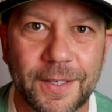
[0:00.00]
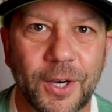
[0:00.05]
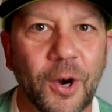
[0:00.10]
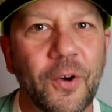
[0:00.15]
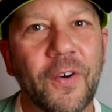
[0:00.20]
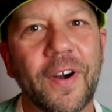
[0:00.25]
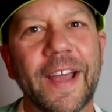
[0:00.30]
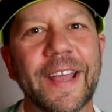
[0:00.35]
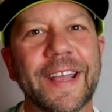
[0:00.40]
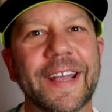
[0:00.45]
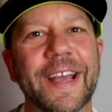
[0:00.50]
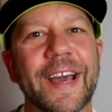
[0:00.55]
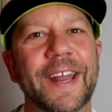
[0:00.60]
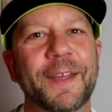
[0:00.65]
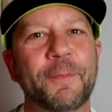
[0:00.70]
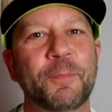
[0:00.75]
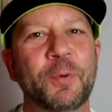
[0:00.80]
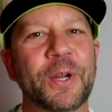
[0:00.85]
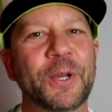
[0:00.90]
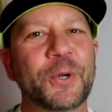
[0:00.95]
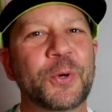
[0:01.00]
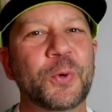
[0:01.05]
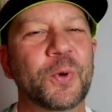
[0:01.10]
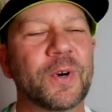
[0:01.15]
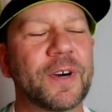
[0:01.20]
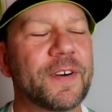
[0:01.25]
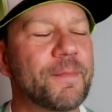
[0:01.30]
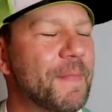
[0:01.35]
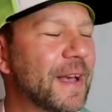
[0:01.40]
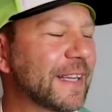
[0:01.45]
All right, got a pretty
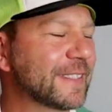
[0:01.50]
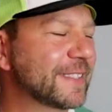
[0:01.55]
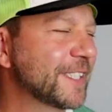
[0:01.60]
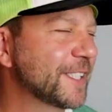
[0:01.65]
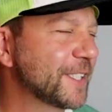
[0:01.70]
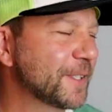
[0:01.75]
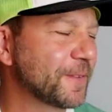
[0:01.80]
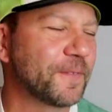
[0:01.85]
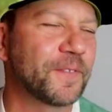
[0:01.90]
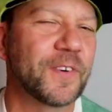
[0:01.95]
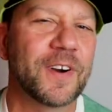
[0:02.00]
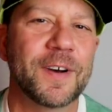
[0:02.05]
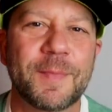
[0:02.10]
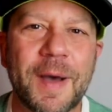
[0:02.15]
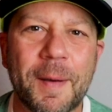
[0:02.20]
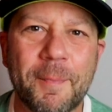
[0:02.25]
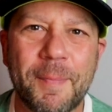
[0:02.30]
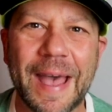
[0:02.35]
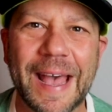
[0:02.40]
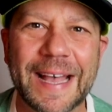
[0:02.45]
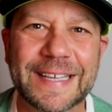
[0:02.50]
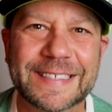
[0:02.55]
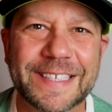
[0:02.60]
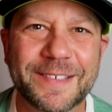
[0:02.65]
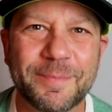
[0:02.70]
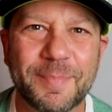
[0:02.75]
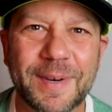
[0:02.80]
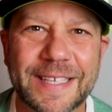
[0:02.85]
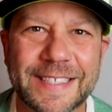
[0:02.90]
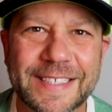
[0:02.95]
cool message from
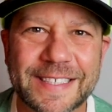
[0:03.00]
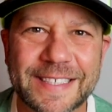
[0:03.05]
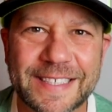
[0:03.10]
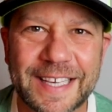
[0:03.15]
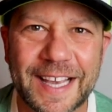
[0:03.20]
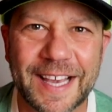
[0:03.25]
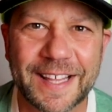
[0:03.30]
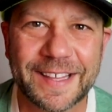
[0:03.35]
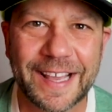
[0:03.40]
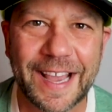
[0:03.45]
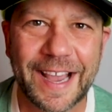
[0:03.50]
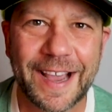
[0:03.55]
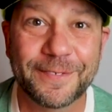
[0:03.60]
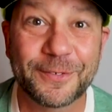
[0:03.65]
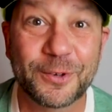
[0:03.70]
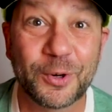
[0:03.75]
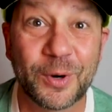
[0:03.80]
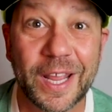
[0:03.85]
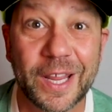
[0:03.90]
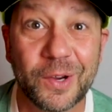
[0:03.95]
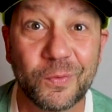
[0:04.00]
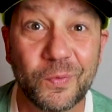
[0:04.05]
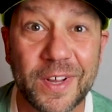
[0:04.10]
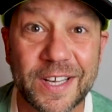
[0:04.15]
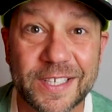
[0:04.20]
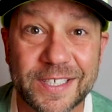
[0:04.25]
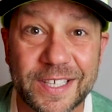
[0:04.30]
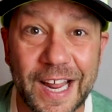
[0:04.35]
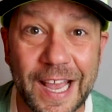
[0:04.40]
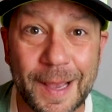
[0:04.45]
Bassin Bud Seth after a
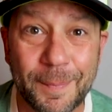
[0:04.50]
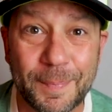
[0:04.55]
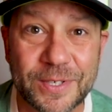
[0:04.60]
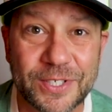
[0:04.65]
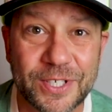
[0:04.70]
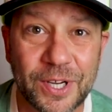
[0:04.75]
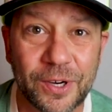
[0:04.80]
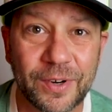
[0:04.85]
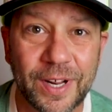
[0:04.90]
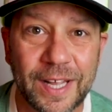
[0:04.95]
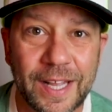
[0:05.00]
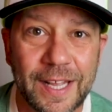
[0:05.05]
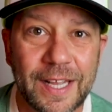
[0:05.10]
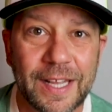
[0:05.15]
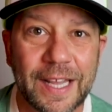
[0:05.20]
recent episode,